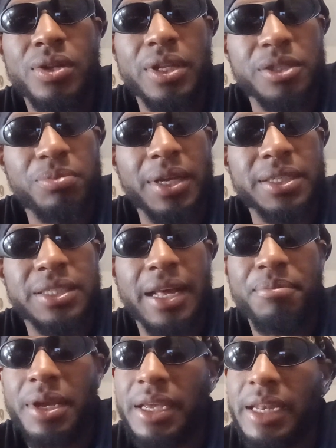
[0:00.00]
There's places
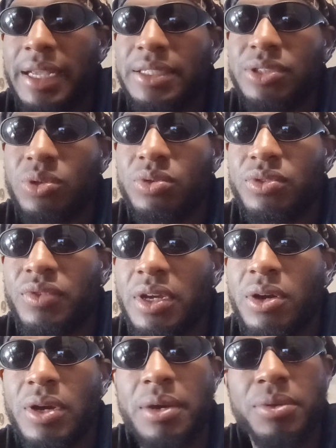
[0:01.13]
I've been, like in
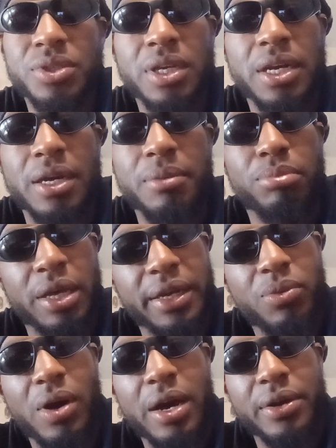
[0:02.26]
Susanville. It was bloody
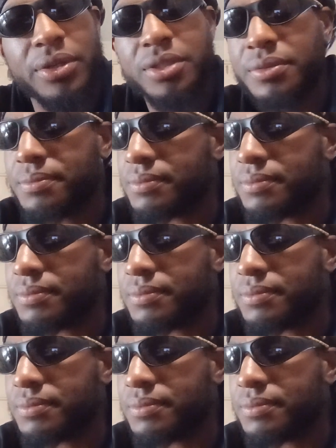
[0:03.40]
waters,